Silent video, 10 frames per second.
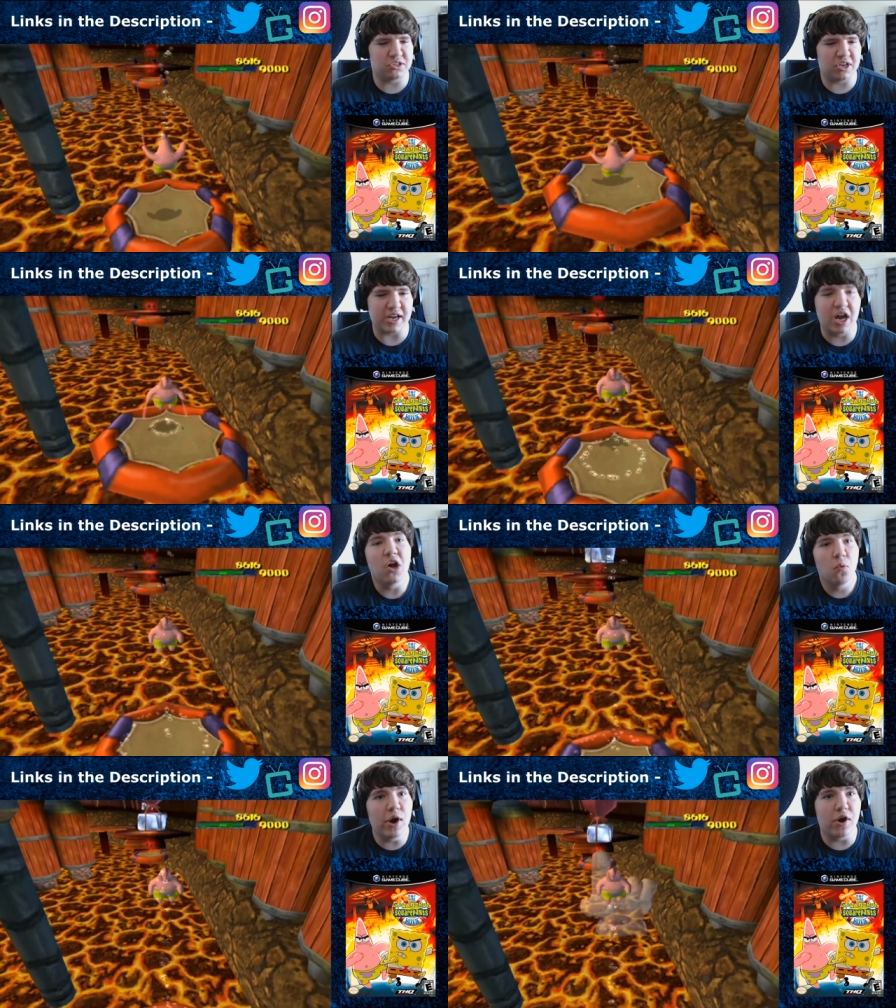like,
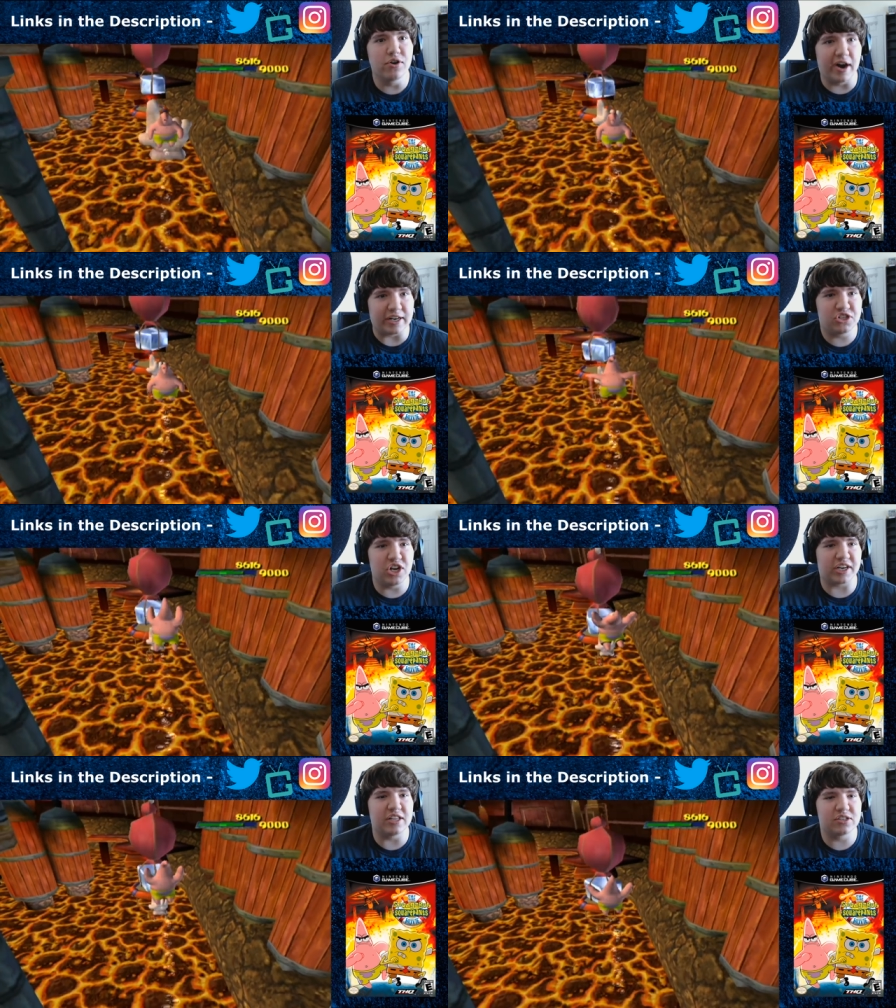we are not
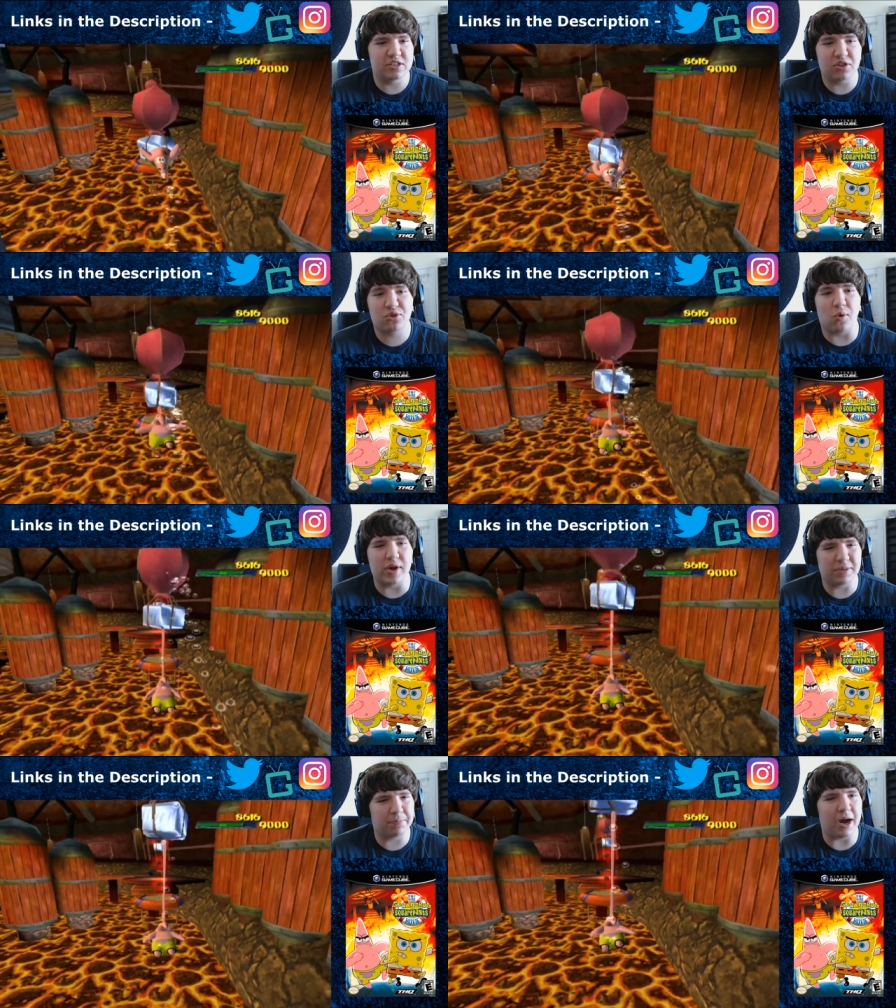chickens.
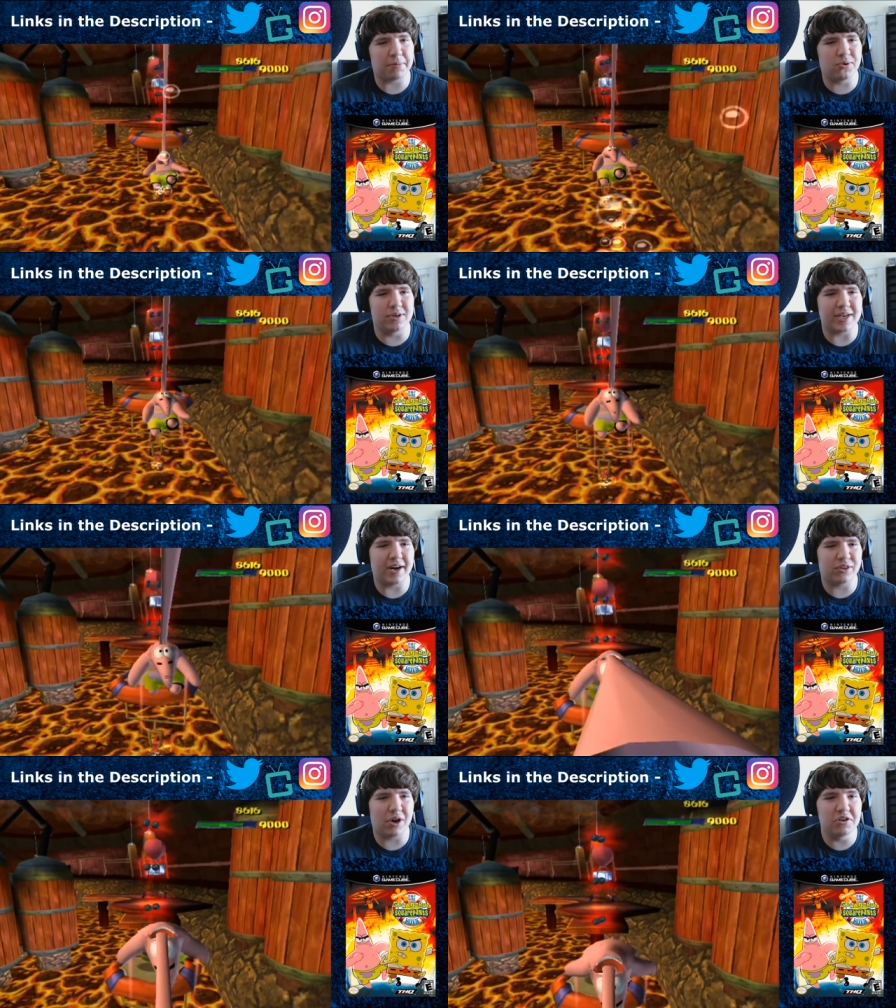Throwing popcorn down
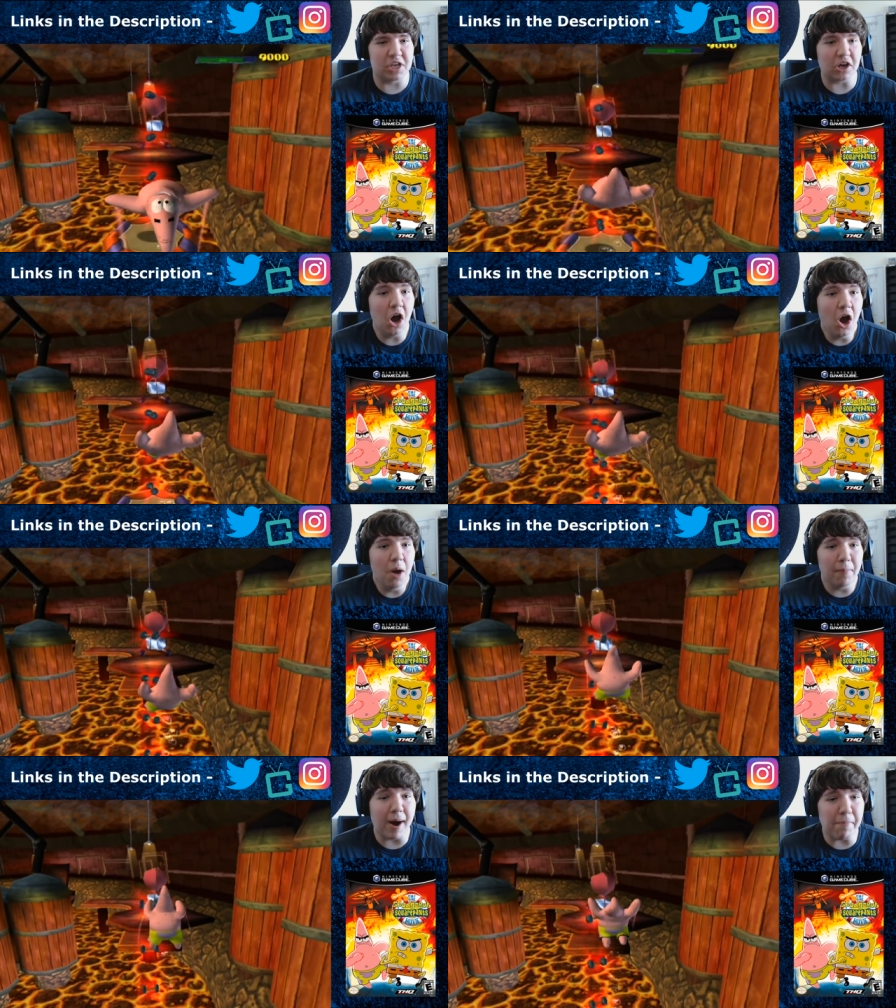on the ground. He's like,
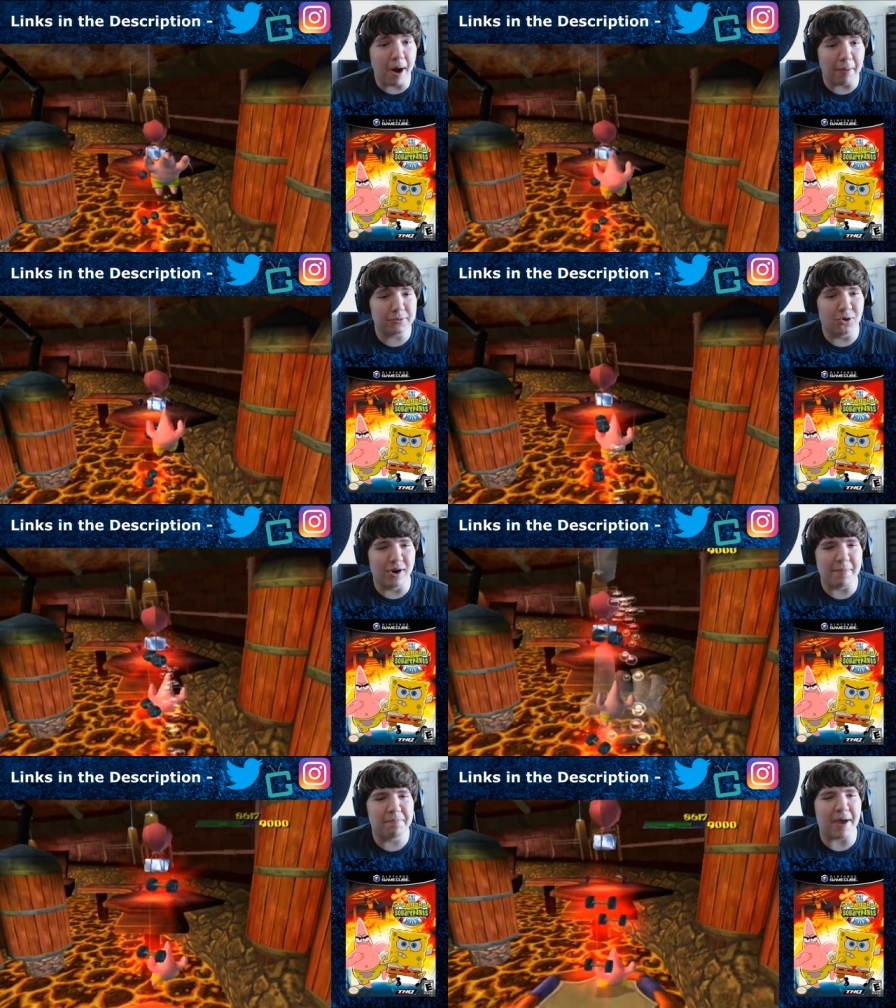oh, my
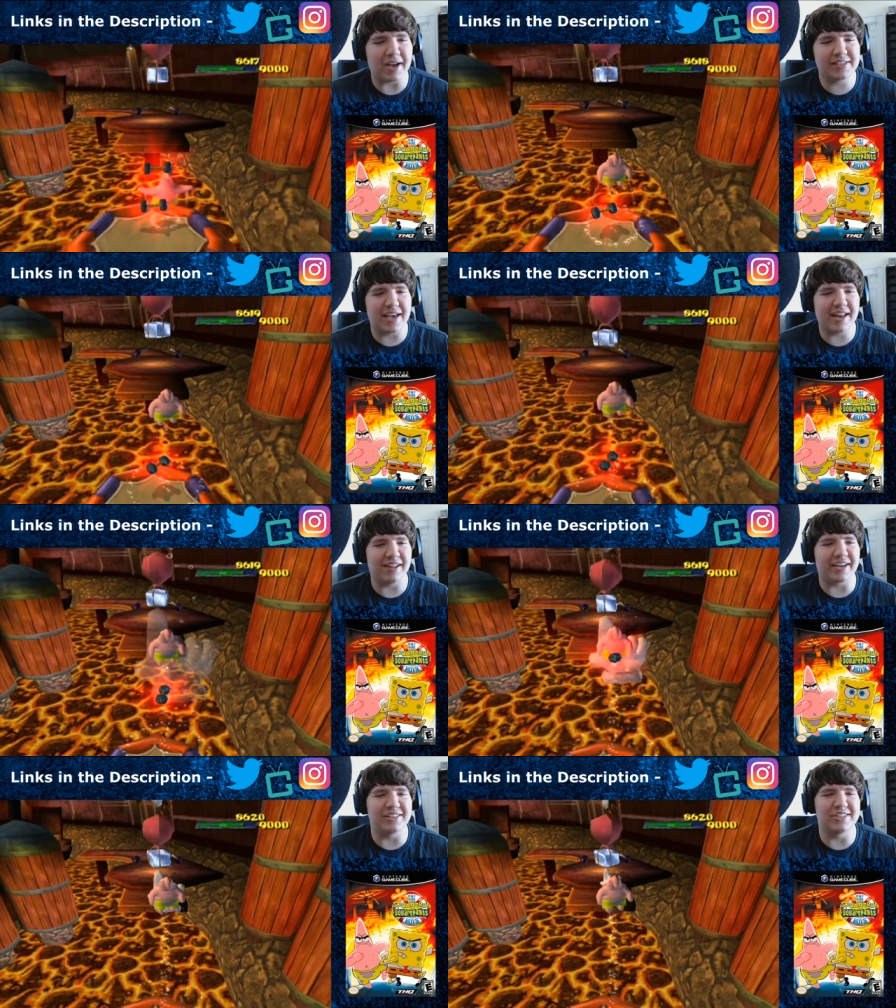popcorn. And pecks at it
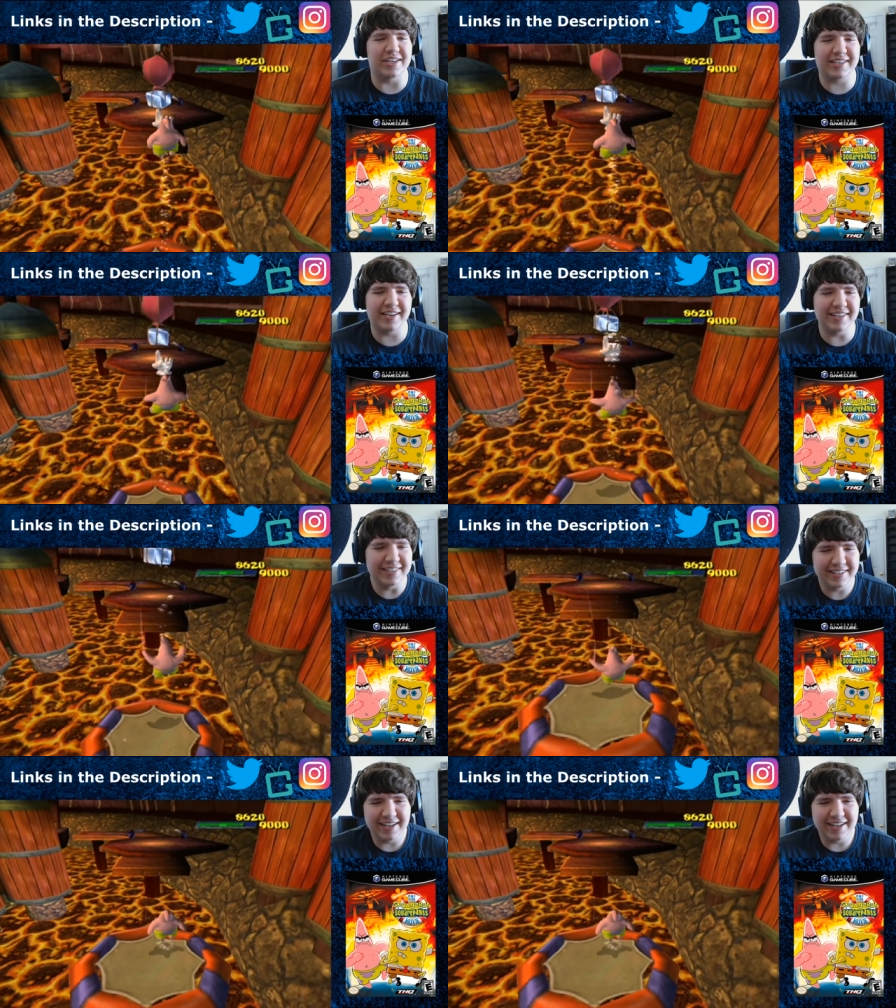like a chicken.